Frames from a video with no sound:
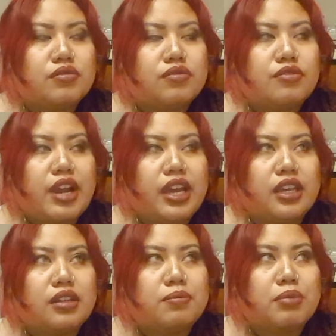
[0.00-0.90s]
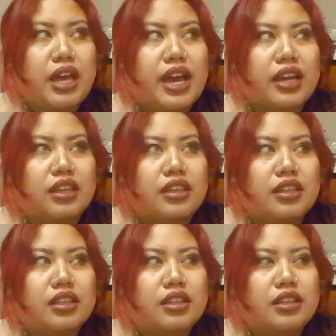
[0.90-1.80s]
red, black,
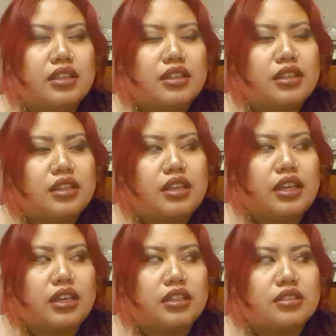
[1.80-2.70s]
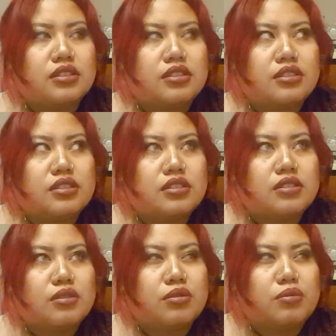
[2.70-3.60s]
and
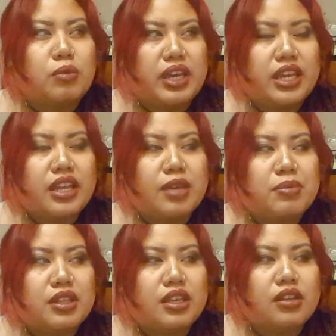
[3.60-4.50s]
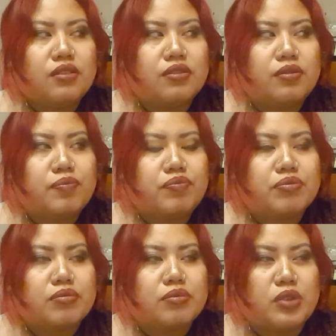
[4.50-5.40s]
white, I believe,
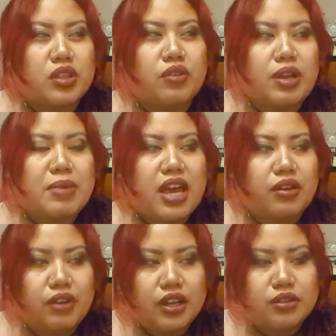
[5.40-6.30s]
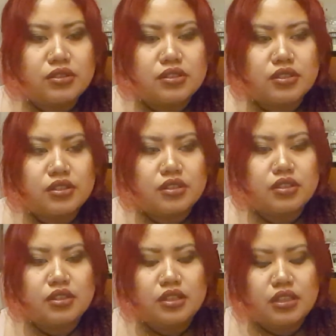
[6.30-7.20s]
with a gray background.
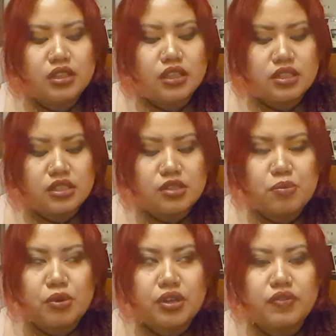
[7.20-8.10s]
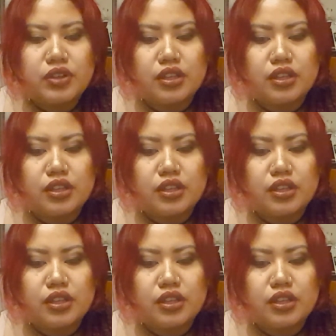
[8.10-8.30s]
Because it's more of